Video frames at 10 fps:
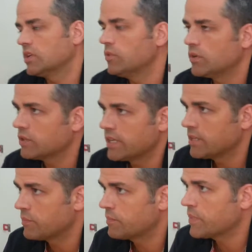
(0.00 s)
we don't need
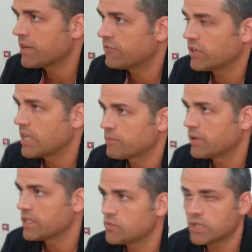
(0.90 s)
to pay for any
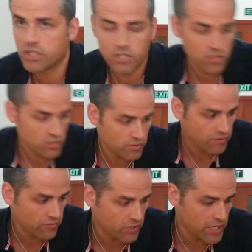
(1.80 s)
upgrades. We can just use it
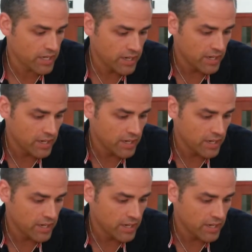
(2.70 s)
for free.